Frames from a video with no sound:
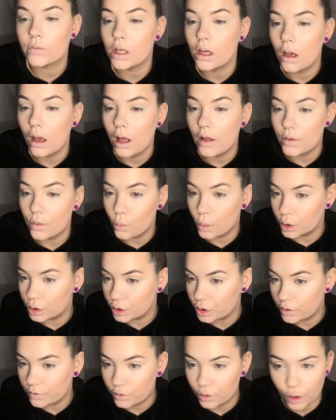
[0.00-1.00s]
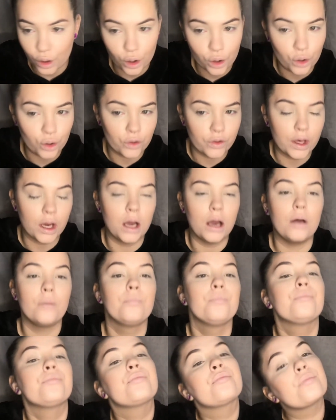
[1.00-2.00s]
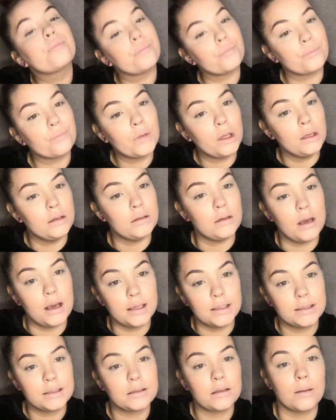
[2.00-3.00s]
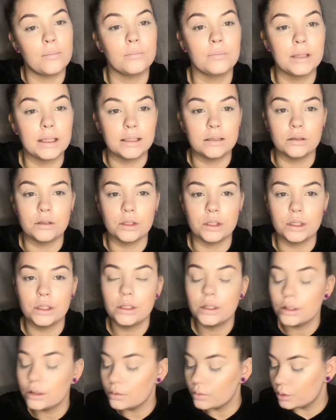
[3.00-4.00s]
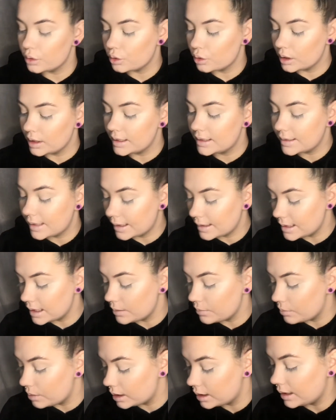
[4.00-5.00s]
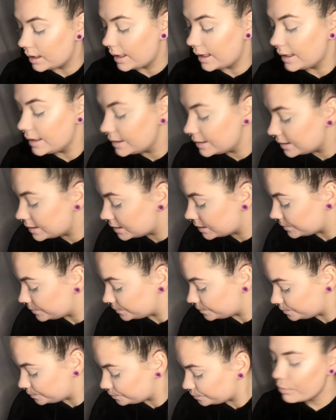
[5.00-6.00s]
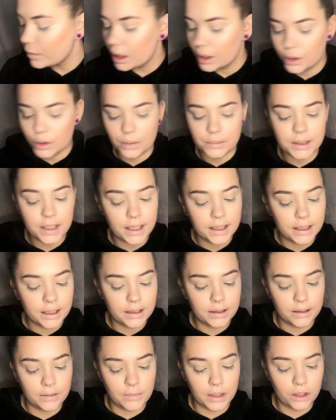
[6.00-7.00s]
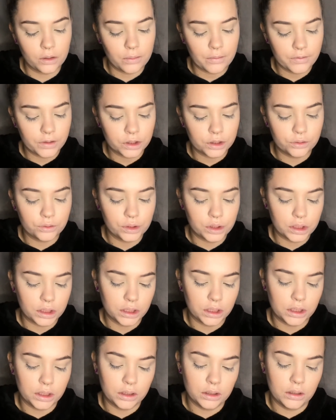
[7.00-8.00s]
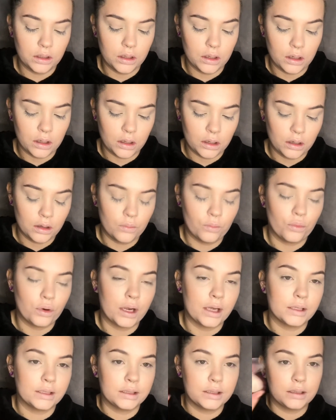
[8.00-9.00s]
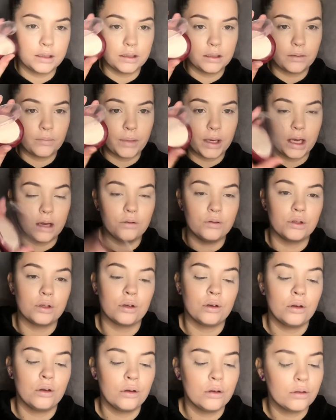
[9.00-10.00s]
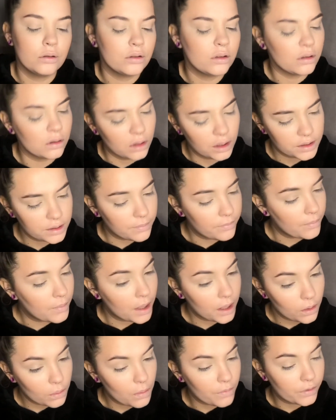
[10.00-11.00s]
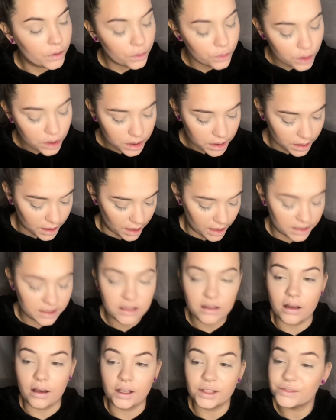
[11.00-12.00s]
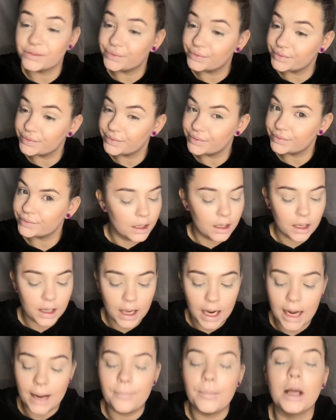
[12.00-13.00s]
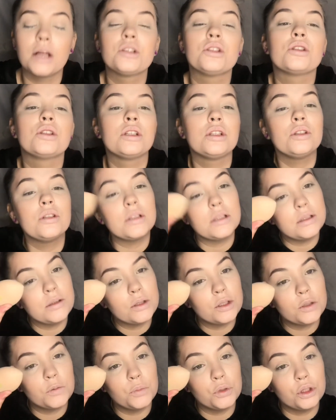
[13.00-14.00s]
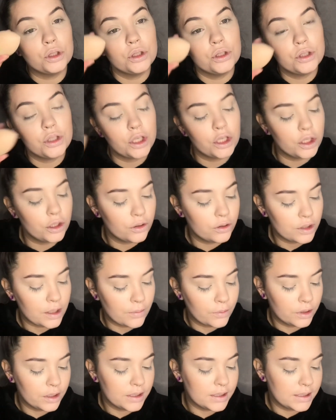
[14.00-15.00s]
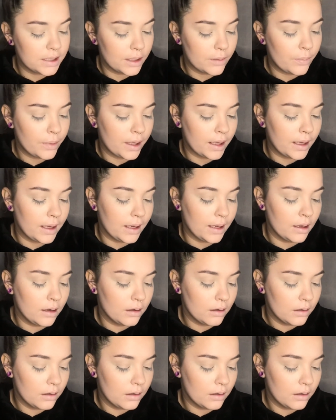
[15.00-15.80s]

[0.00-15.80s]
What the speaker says: And then once you've got all that nice and blended, we're just going to set it in place. So I'm taking the Makeup Revolution pressed powder. Lots of Makeup Revolution today, isn't there? I'm actually going to use the sponge I use. I'm going to dip in.